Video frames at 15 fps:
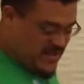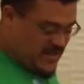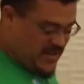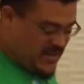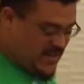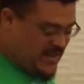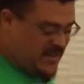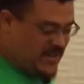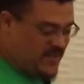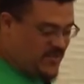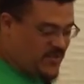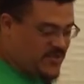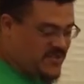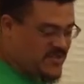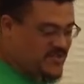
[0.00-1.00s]
Like for
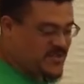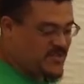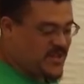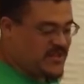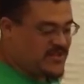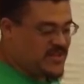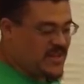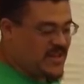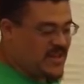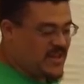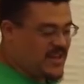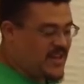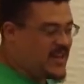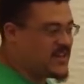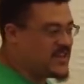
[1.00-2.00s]
instance, you might
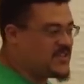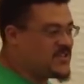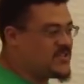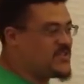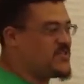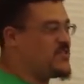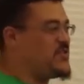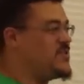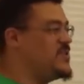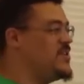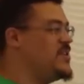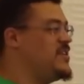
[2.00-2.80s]
say, I need you to